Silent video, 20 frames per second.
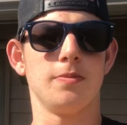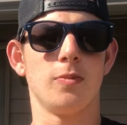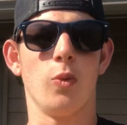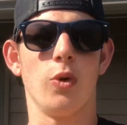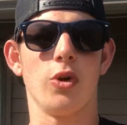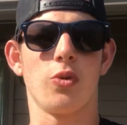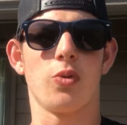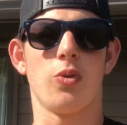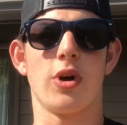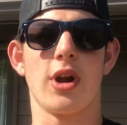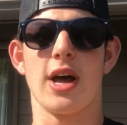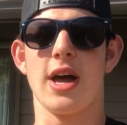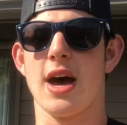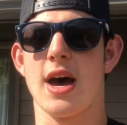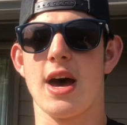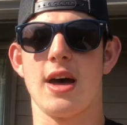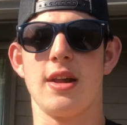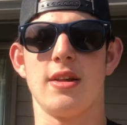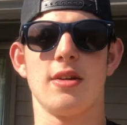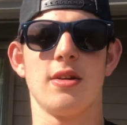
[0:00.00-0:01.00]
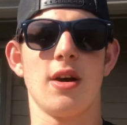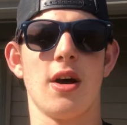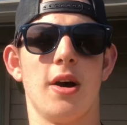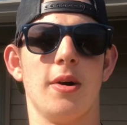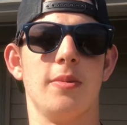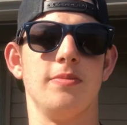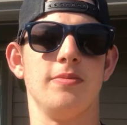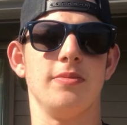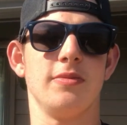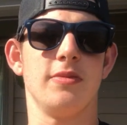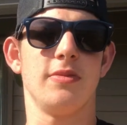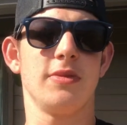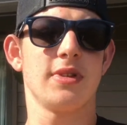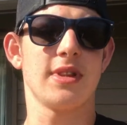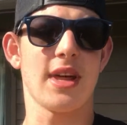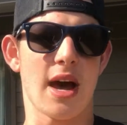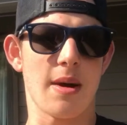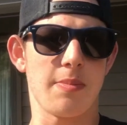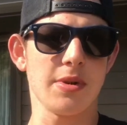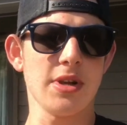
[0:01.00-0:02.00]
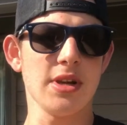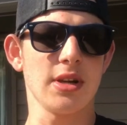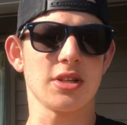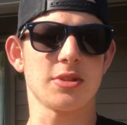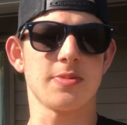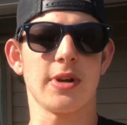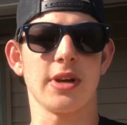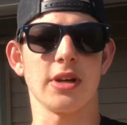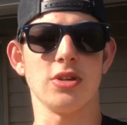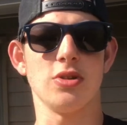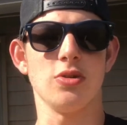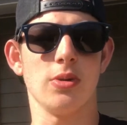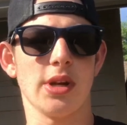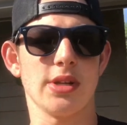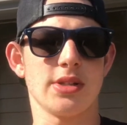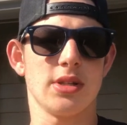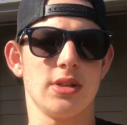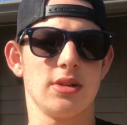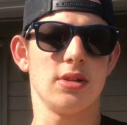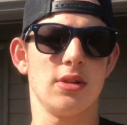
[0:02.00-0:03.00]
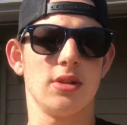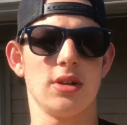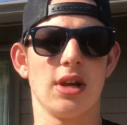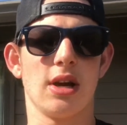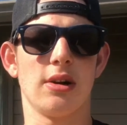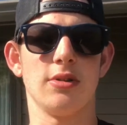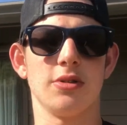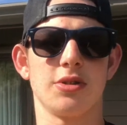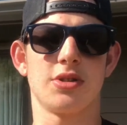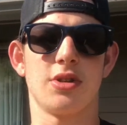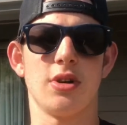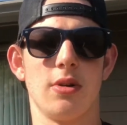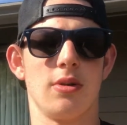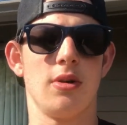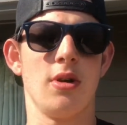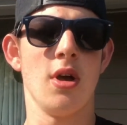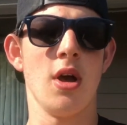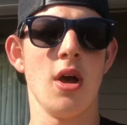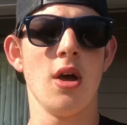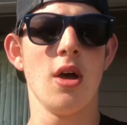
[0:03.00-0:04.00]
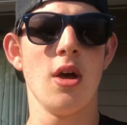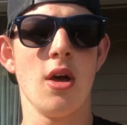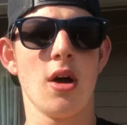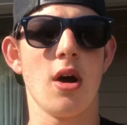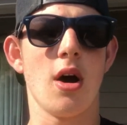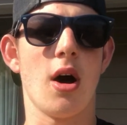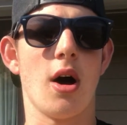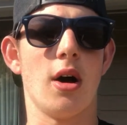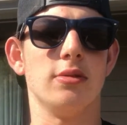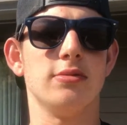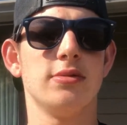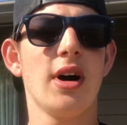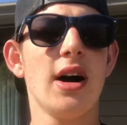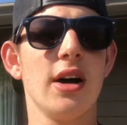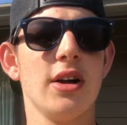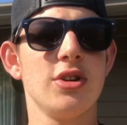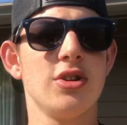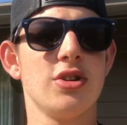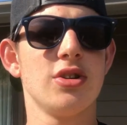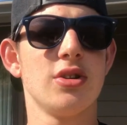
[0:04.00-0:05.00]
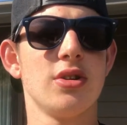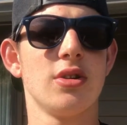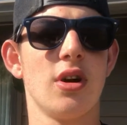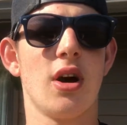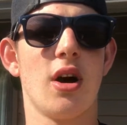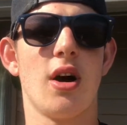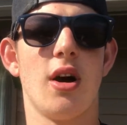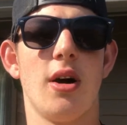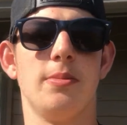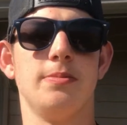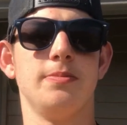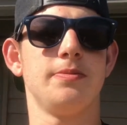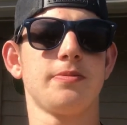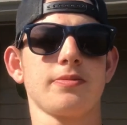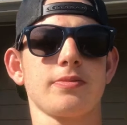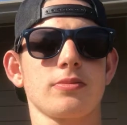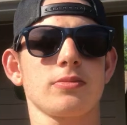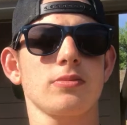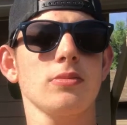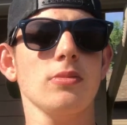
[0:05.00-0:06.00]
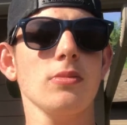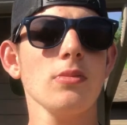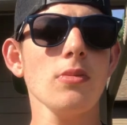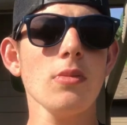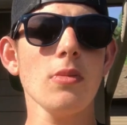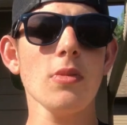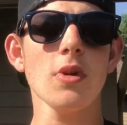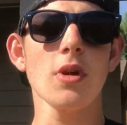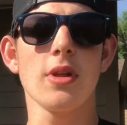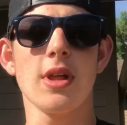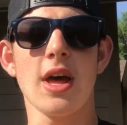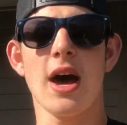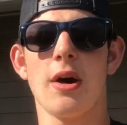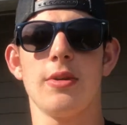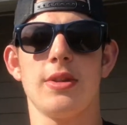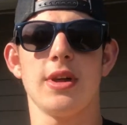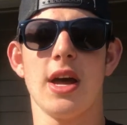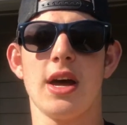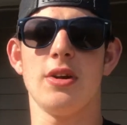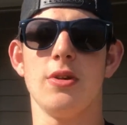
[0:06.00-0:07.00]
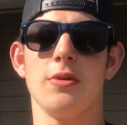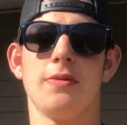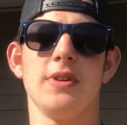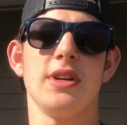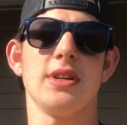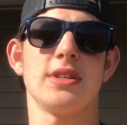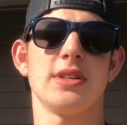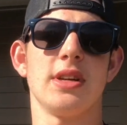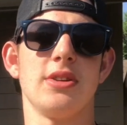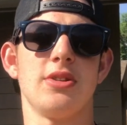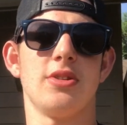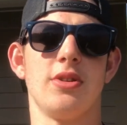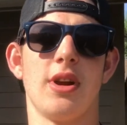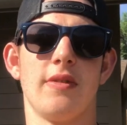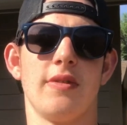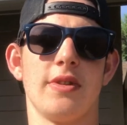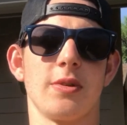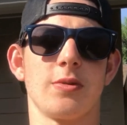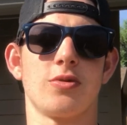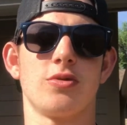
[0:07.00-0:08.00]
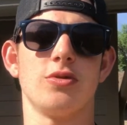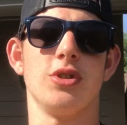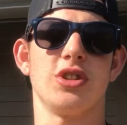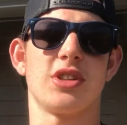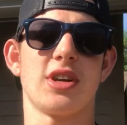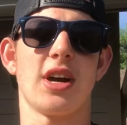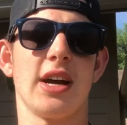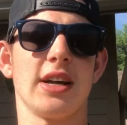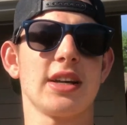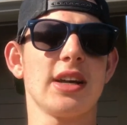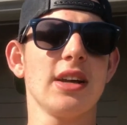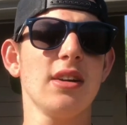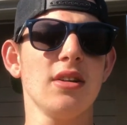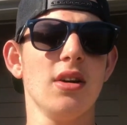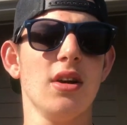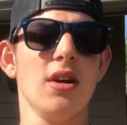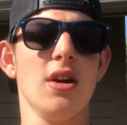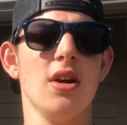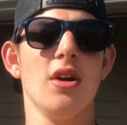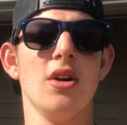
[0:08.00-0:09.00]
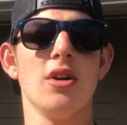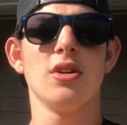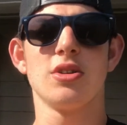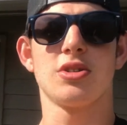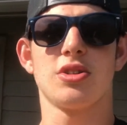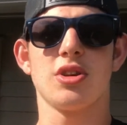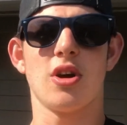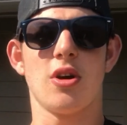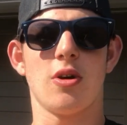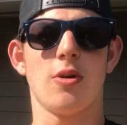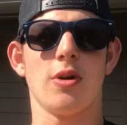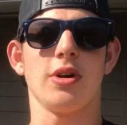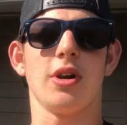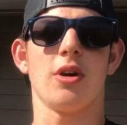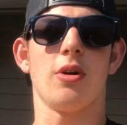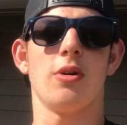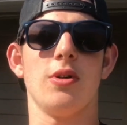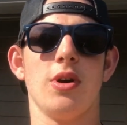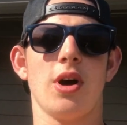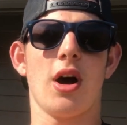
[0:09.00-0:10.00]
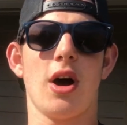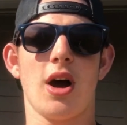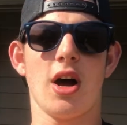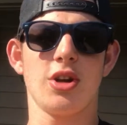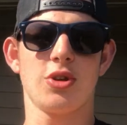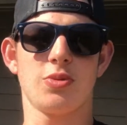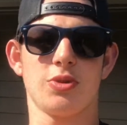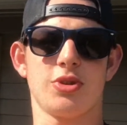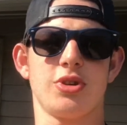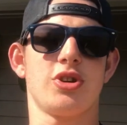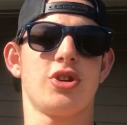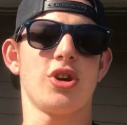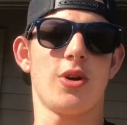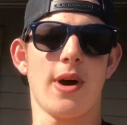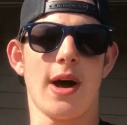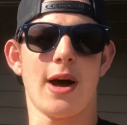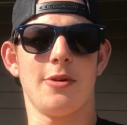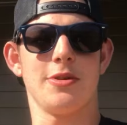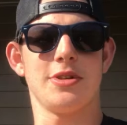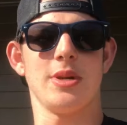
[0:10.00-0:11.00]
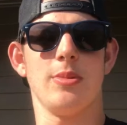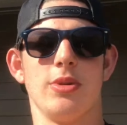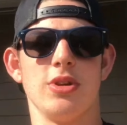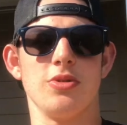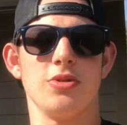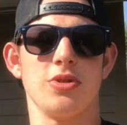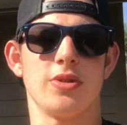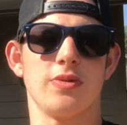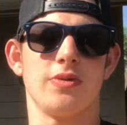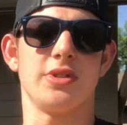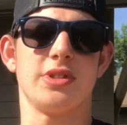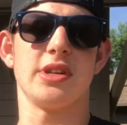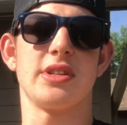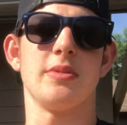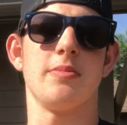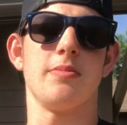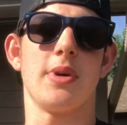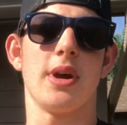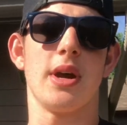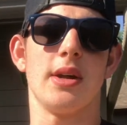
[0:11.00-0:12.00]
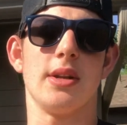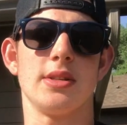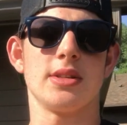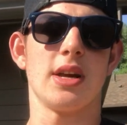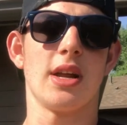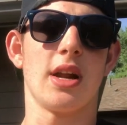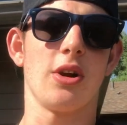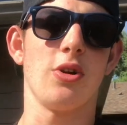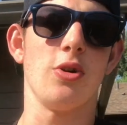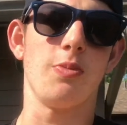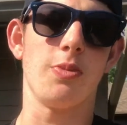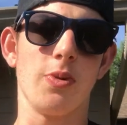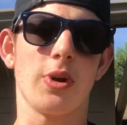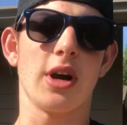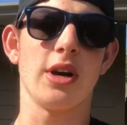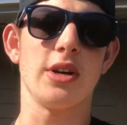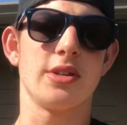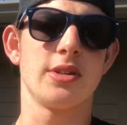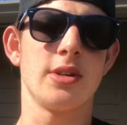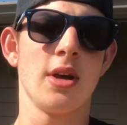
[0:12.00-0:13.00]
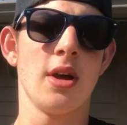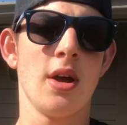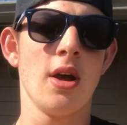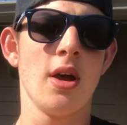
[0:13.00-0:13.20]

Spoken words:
with what I had. That being spending 2 nights in the Yellowstone Lodge, how they had no fitness center and everything was really just hiking. So, I just wanted to show how I was able to use the resistant bands, and I hope you guys